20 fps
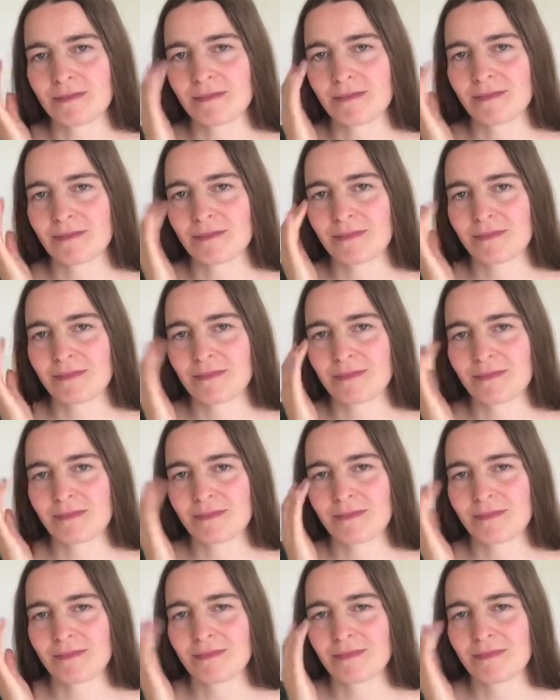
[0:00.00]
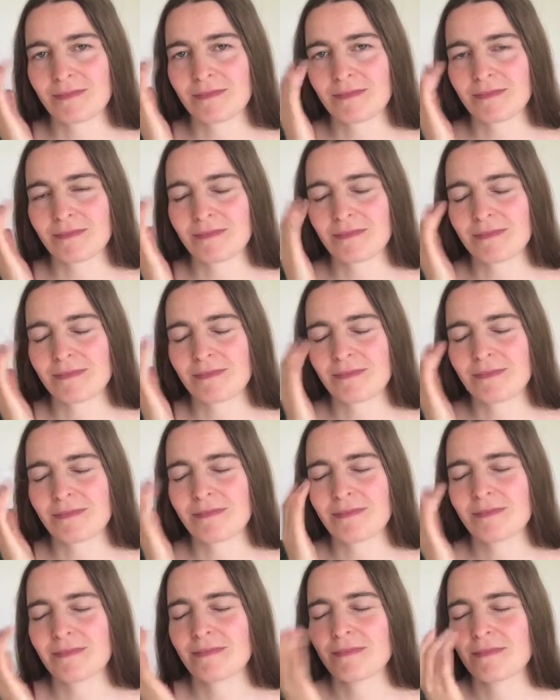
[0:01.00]

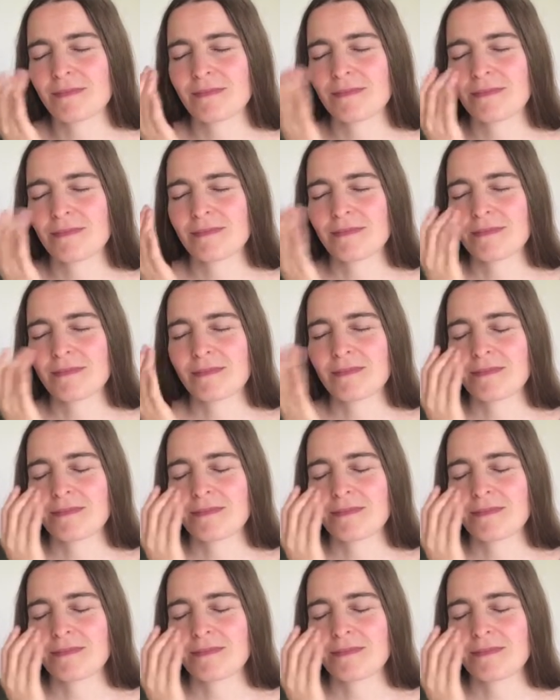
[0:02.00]
No one is speaking in this clip.